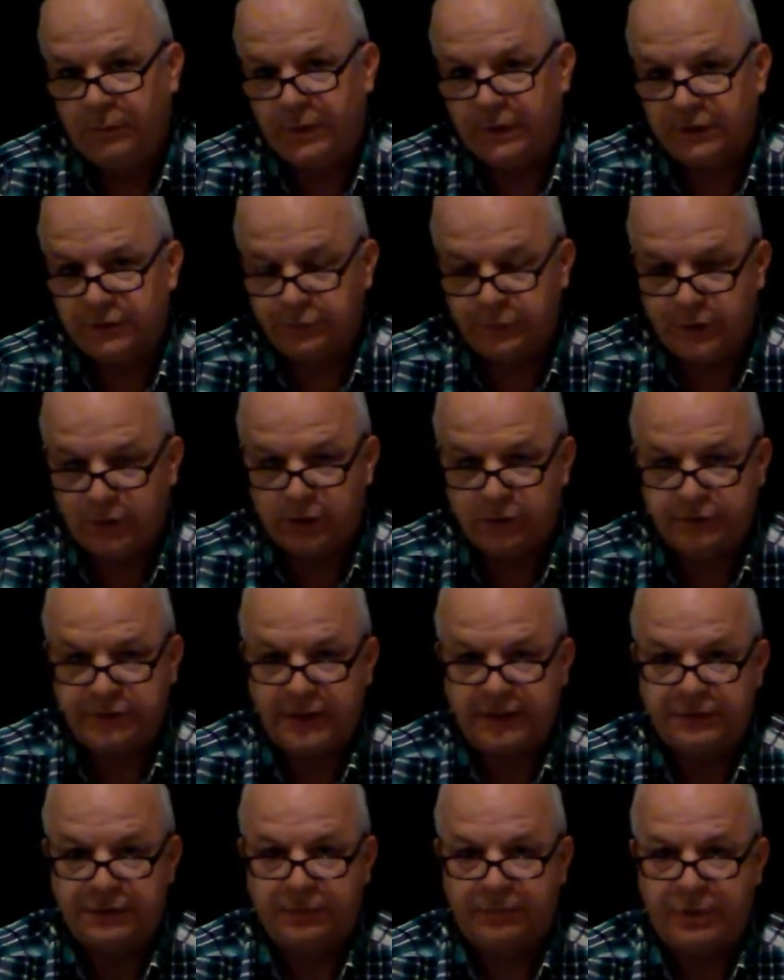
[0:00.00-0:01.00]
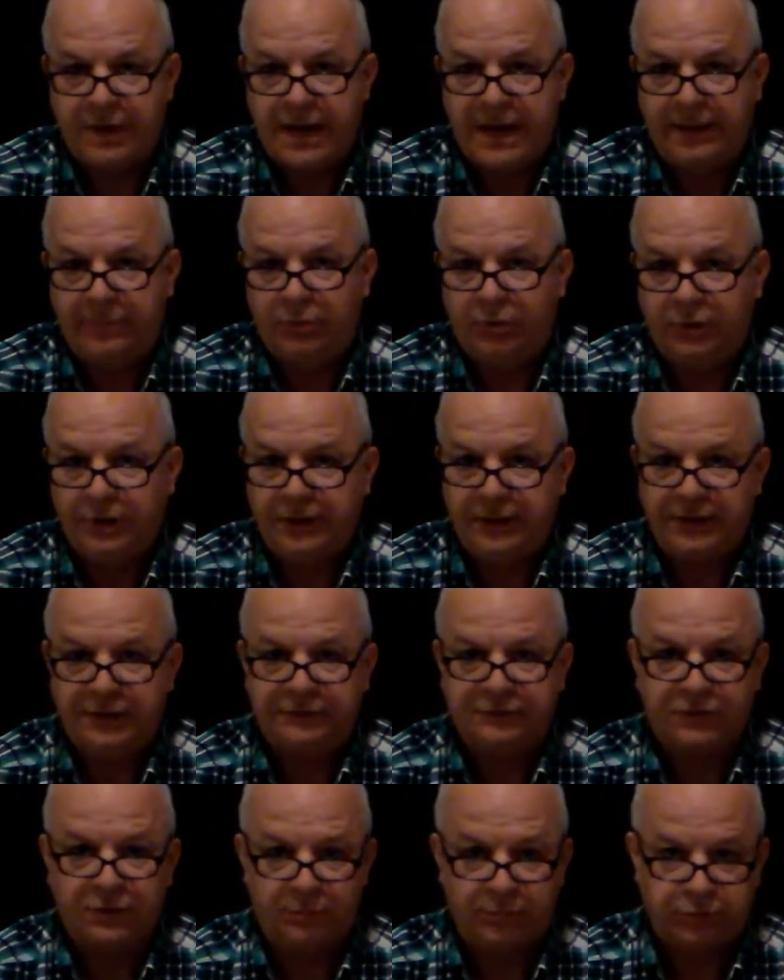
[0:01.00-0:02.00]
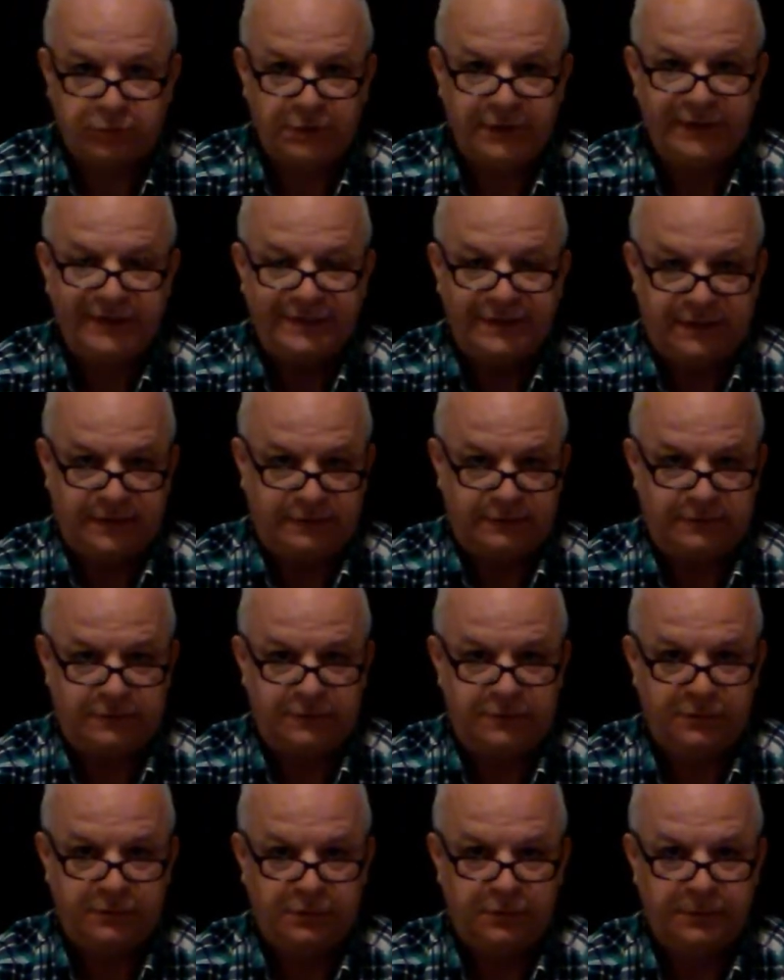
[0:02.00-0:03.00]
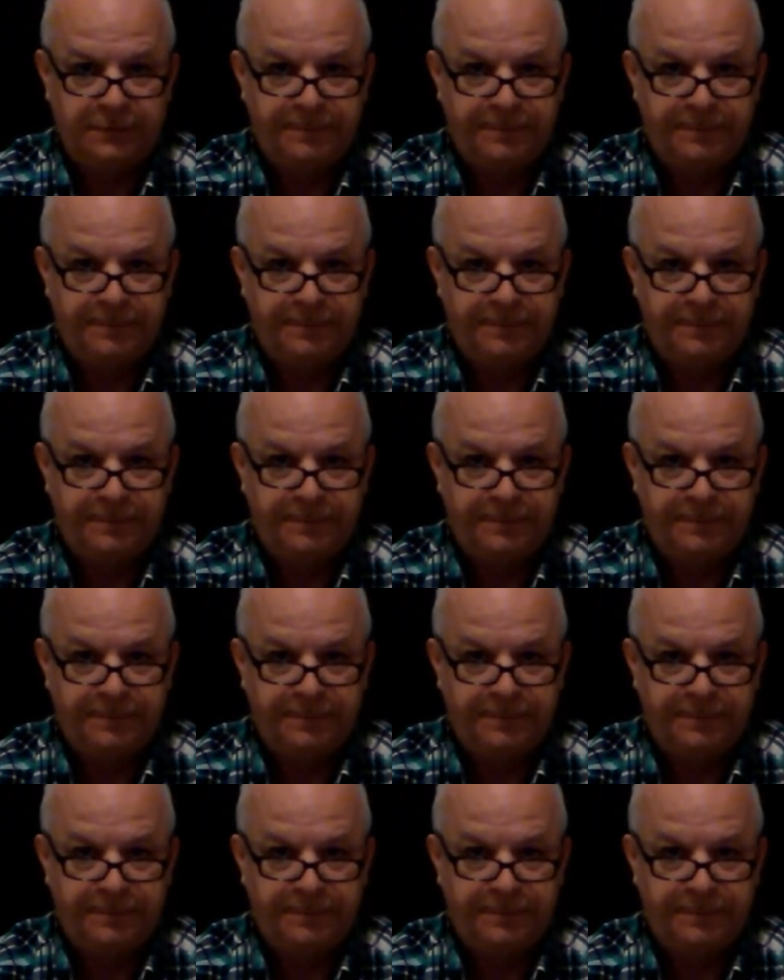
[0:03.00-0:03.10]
because we are to take the Bible in its completeness